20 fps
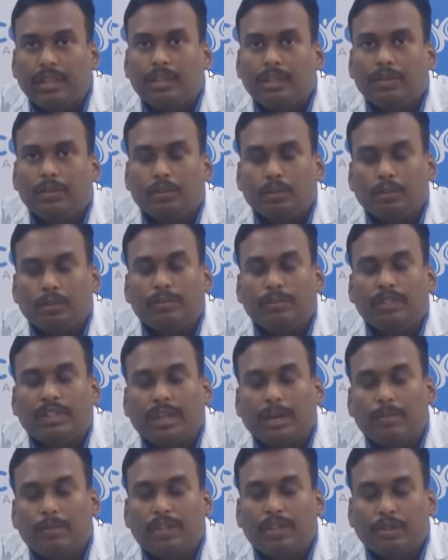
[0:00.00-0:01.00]
So,
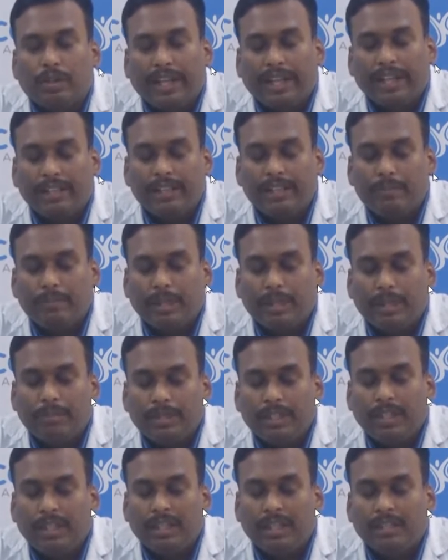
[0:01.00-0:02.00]
coming to next
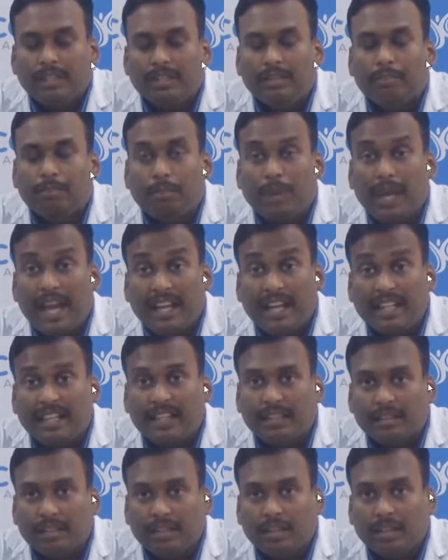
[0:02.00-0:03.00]
symptom, it is the planning.